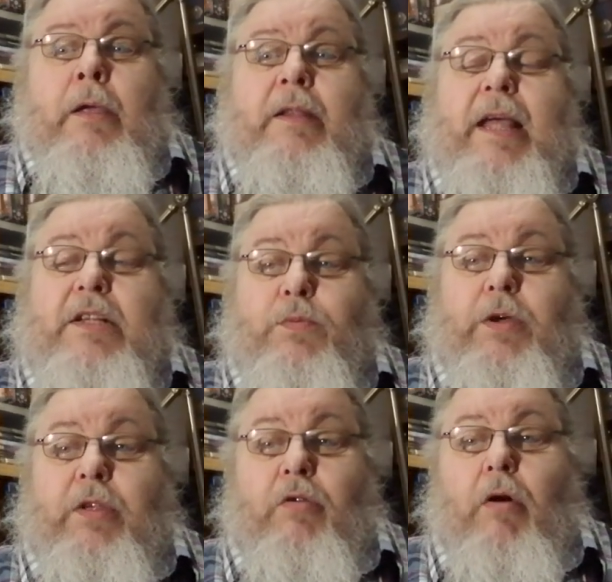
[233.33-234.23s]
And that's
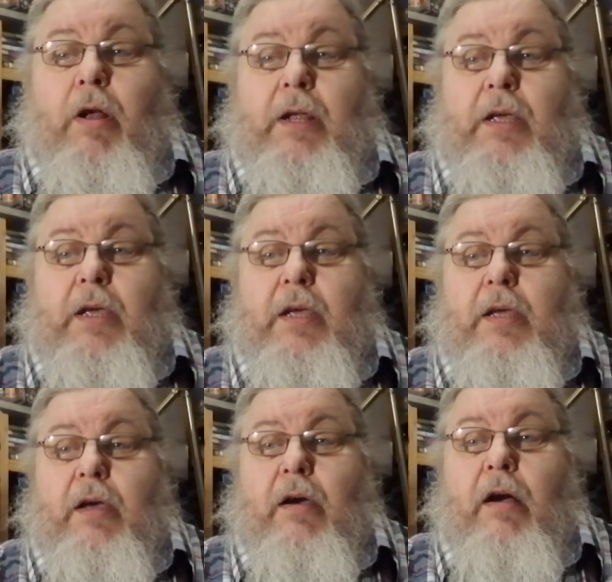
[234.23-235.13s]
where the chronic
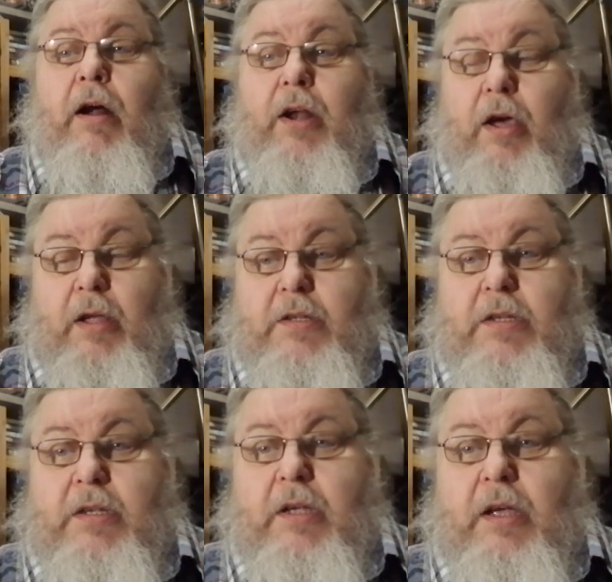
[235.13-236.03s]

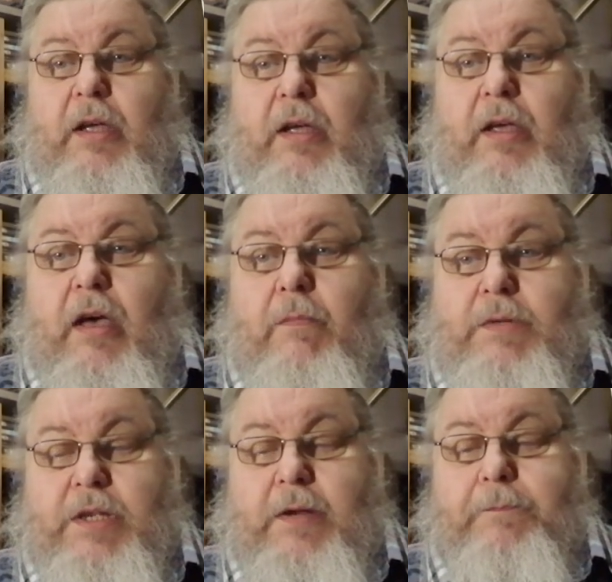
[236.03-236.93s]
Argonauts
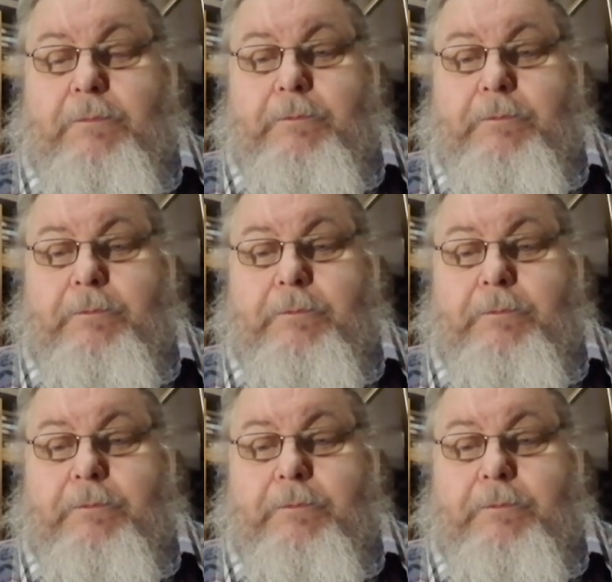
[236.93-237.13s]
comes in.